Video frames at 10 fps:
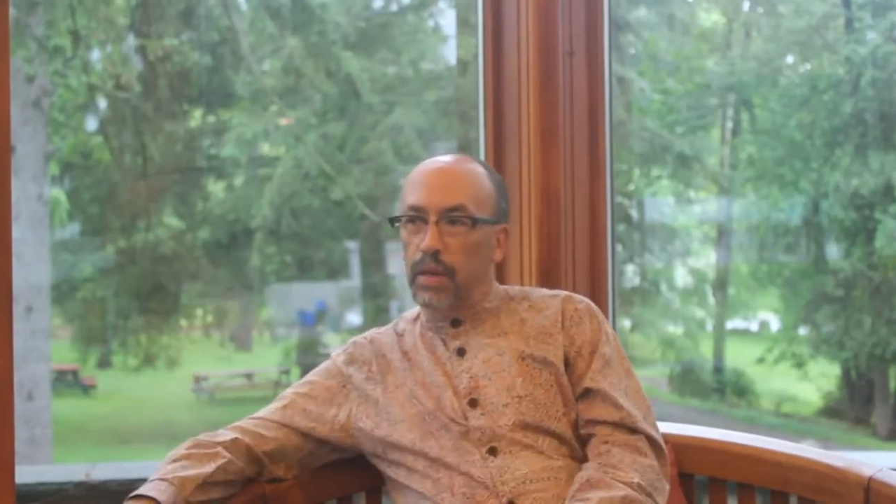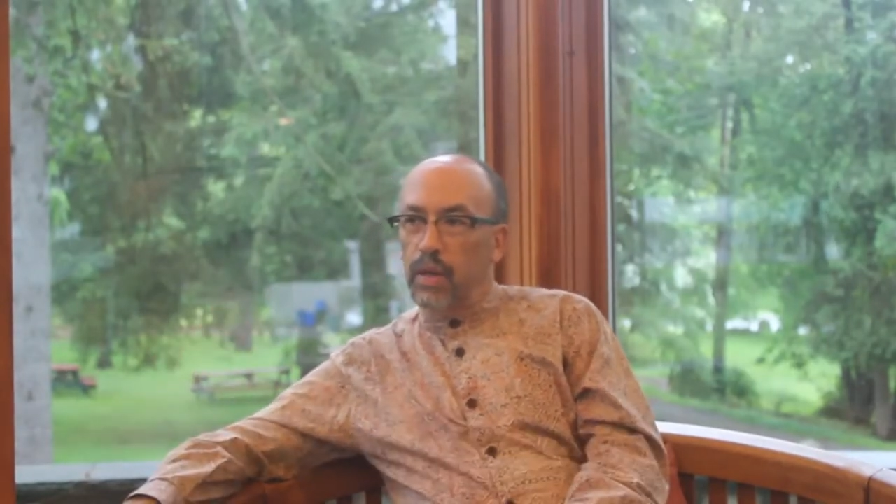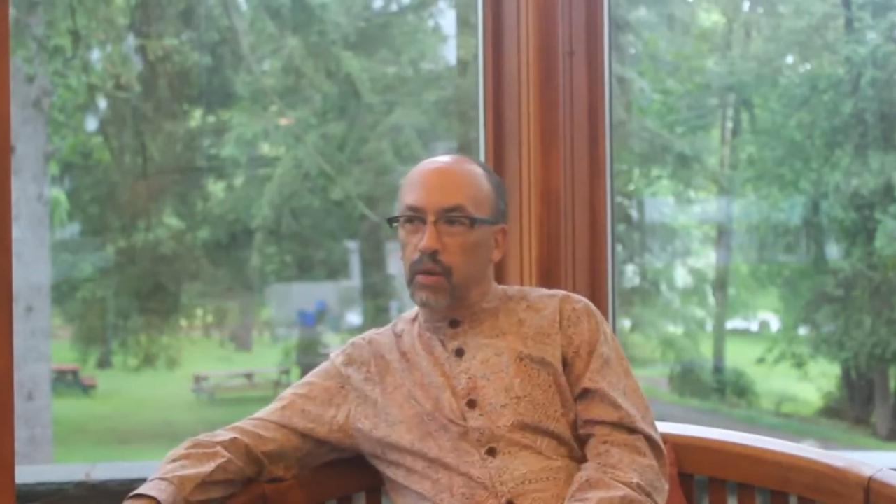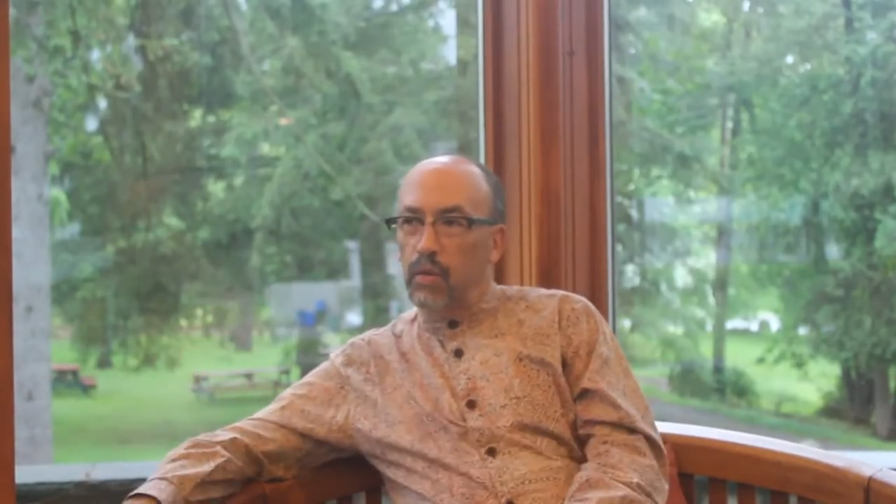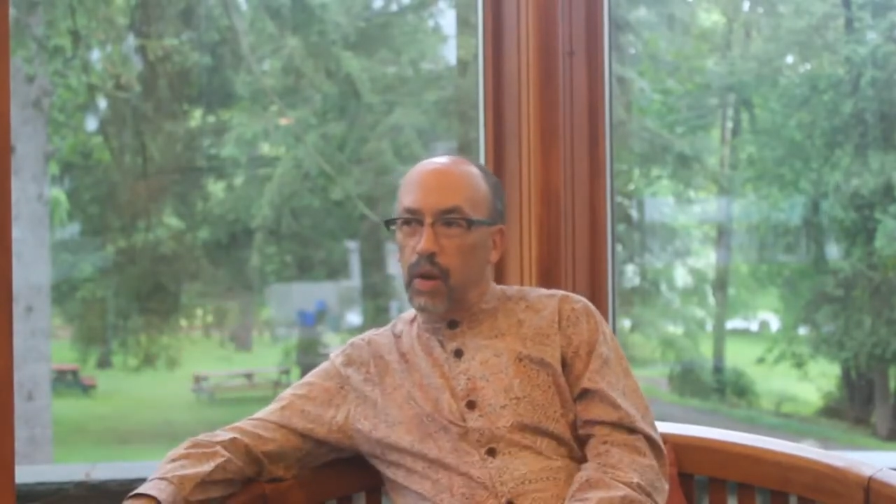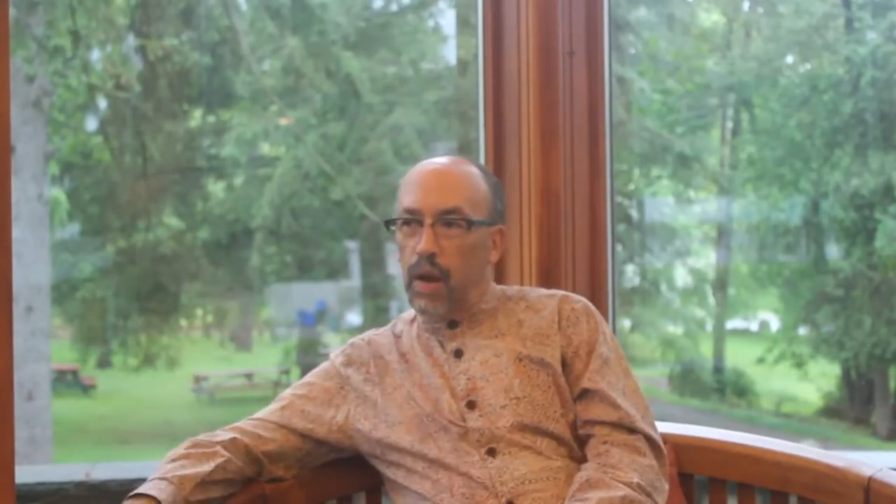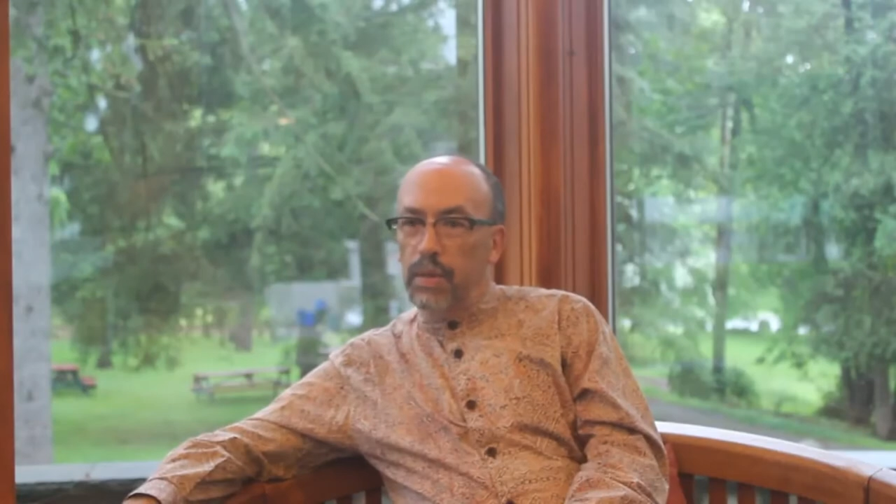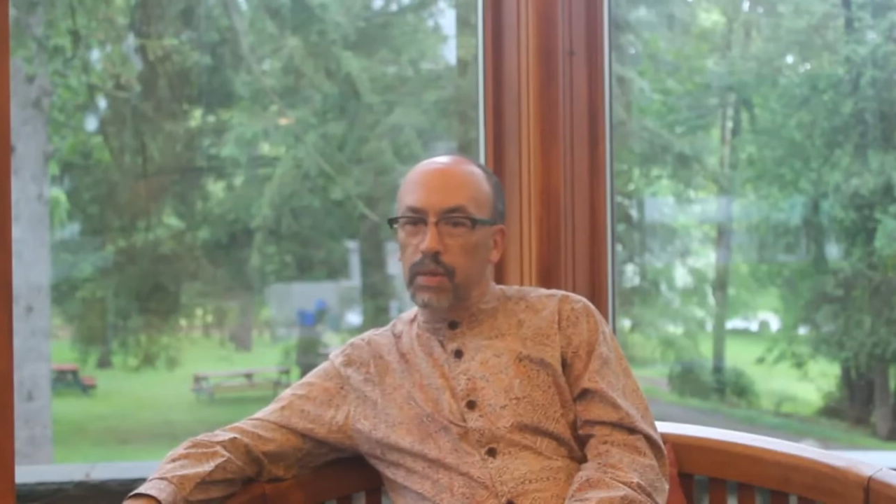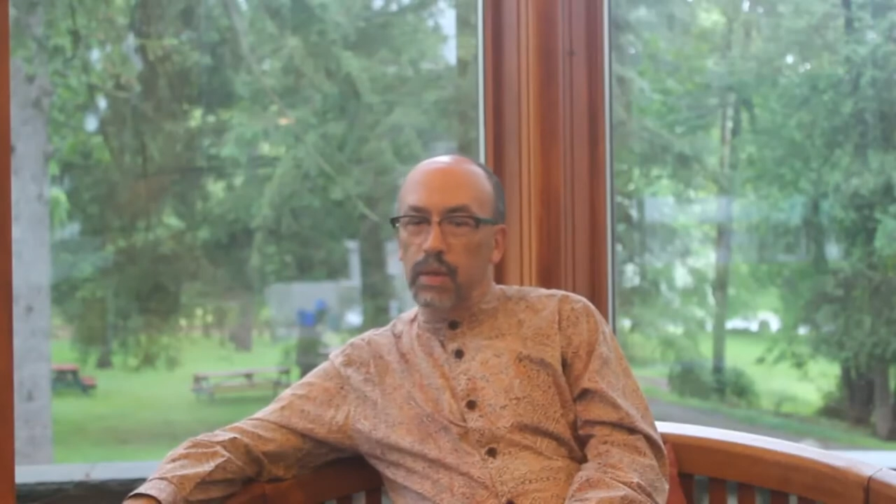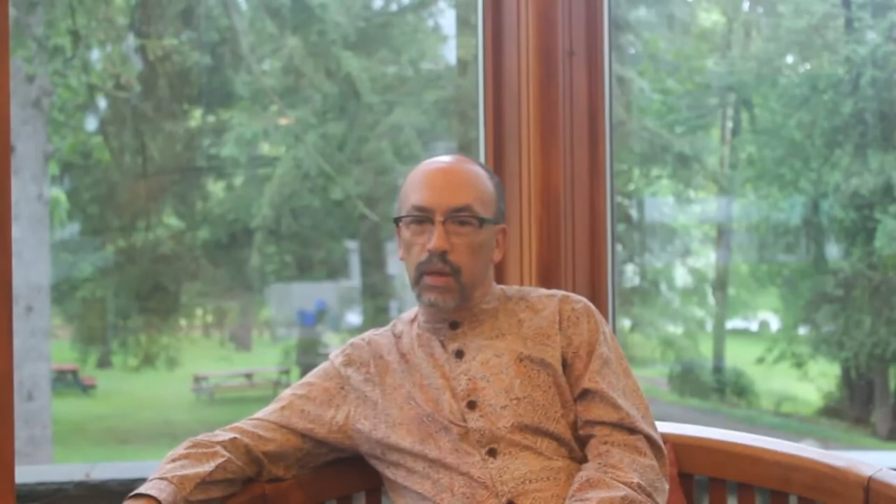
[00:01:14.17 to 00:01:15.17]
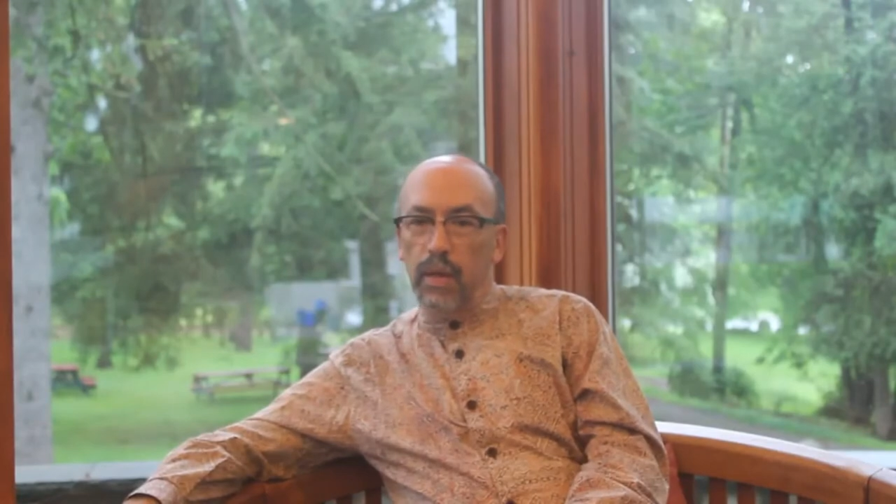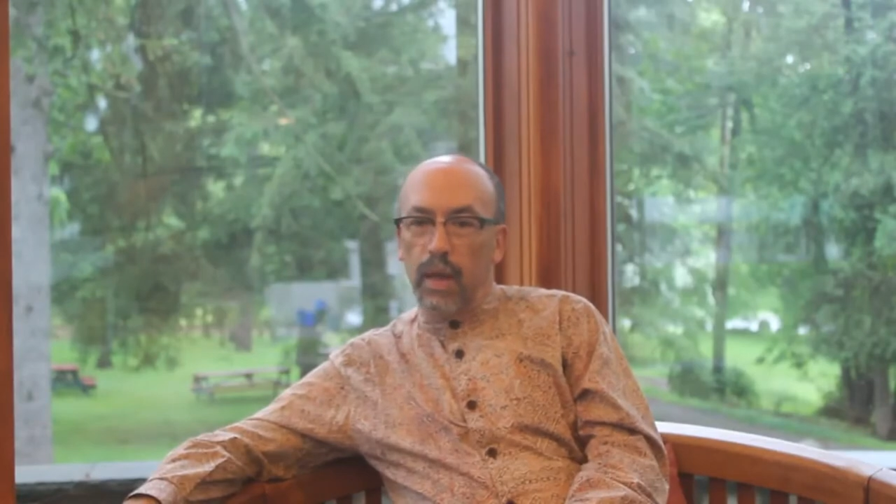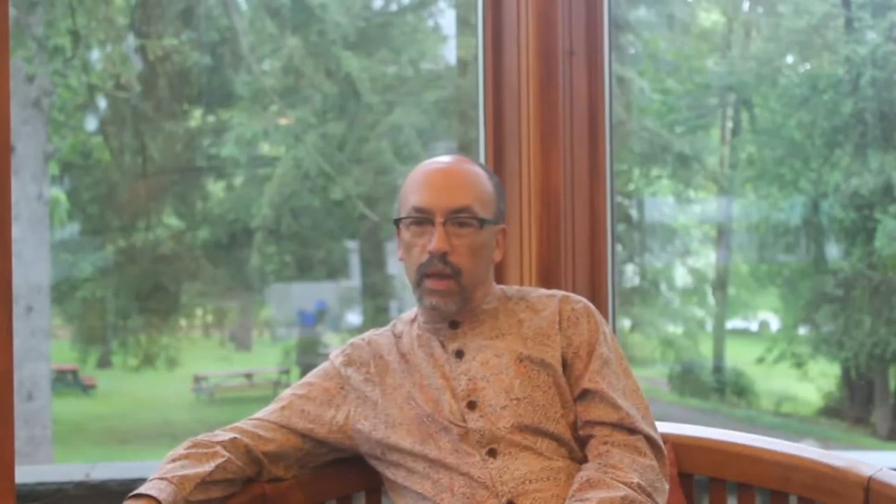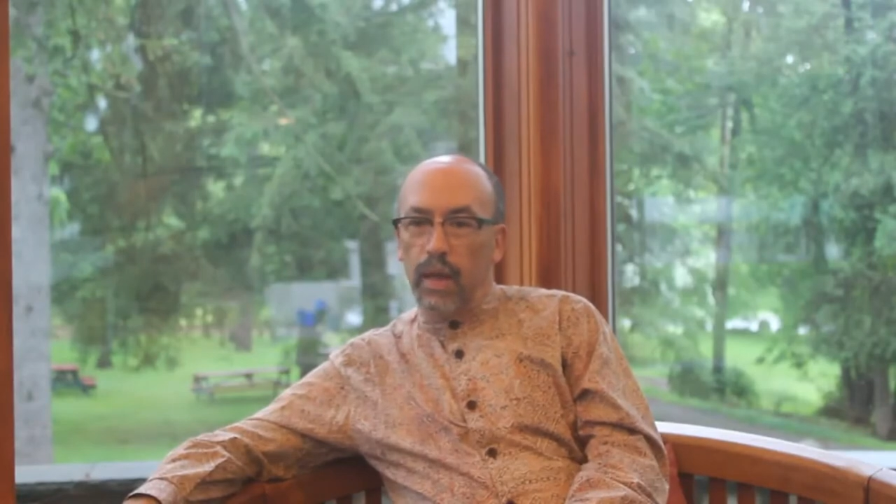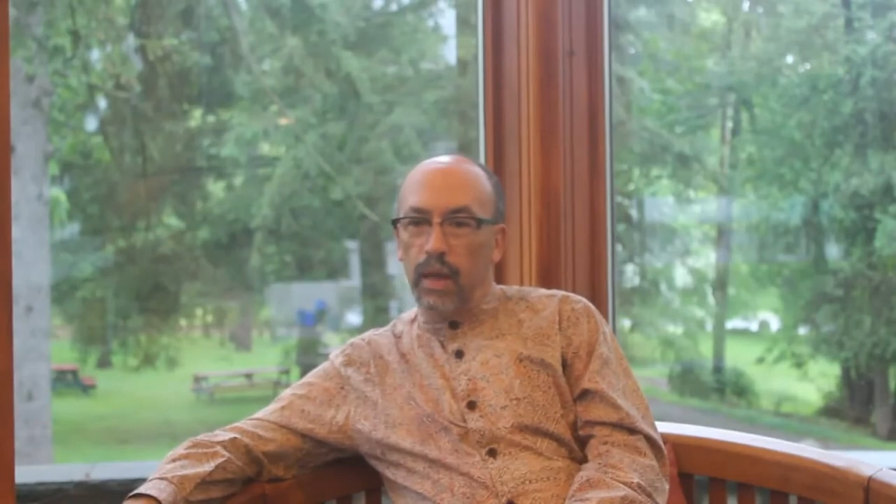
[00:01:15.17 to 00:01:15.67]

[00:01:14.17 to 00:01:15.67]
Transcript: by Cedric Robinson,